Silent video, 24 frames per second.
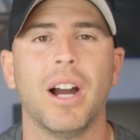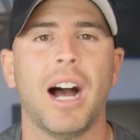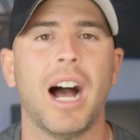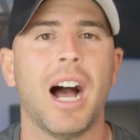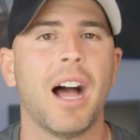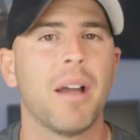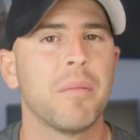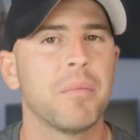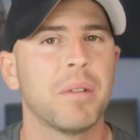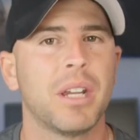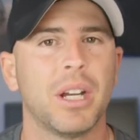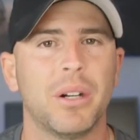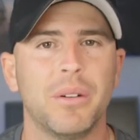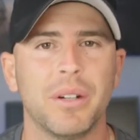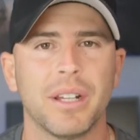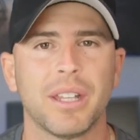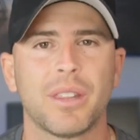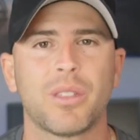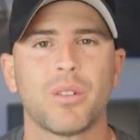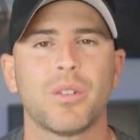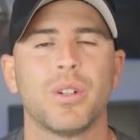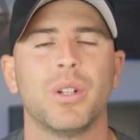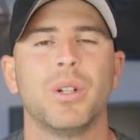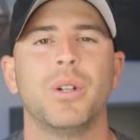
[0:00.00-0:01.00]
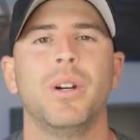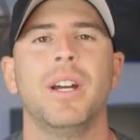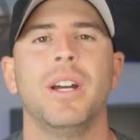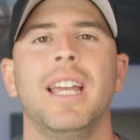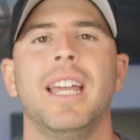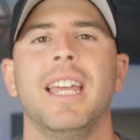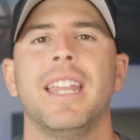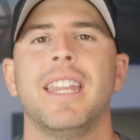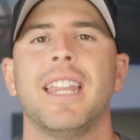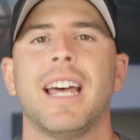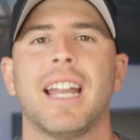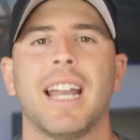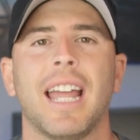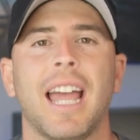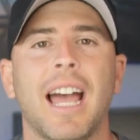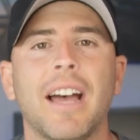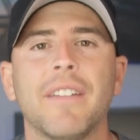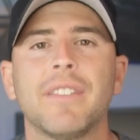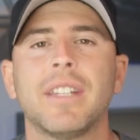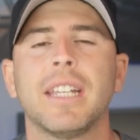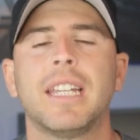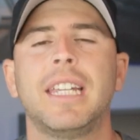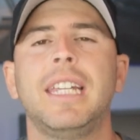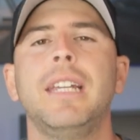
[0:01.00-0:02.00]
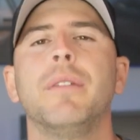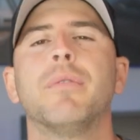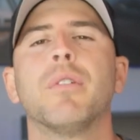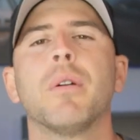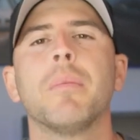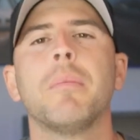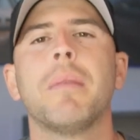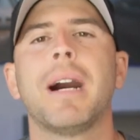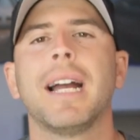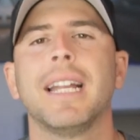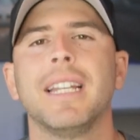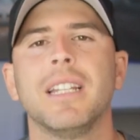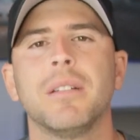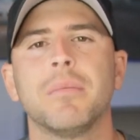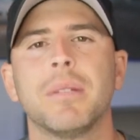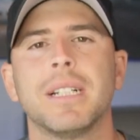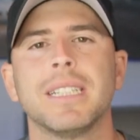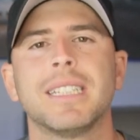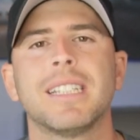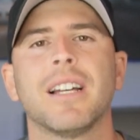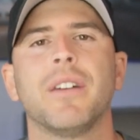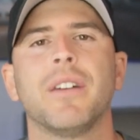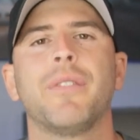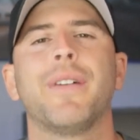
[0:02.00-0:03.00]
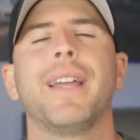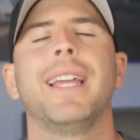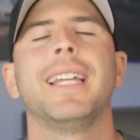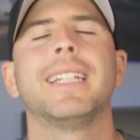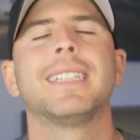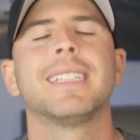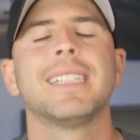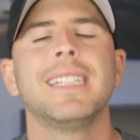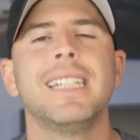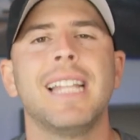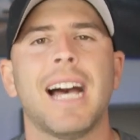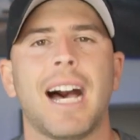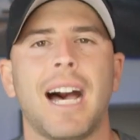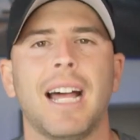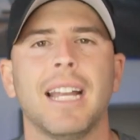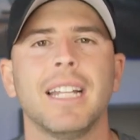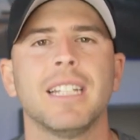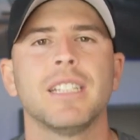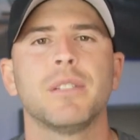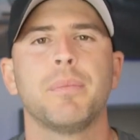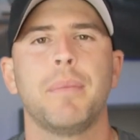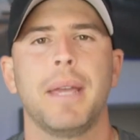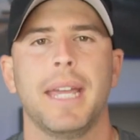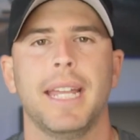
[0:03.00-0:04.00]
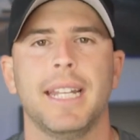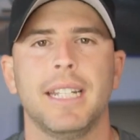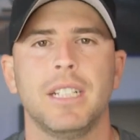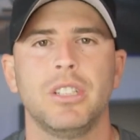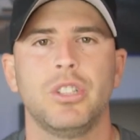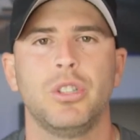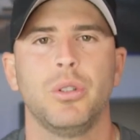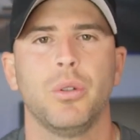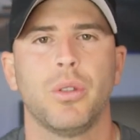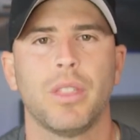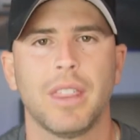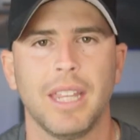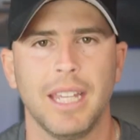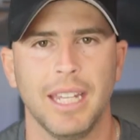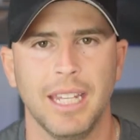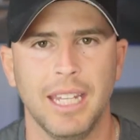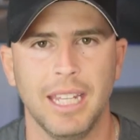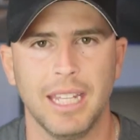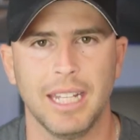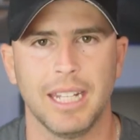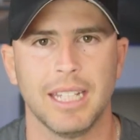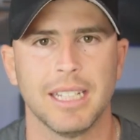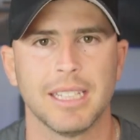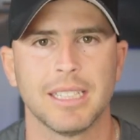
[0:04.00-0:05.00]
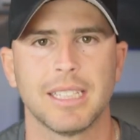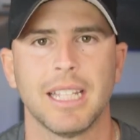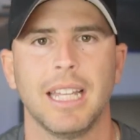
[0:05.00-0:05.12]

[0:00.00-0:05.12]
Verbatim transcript: I'm going through that I have to keep reminding myself it's not as bad as you think it is.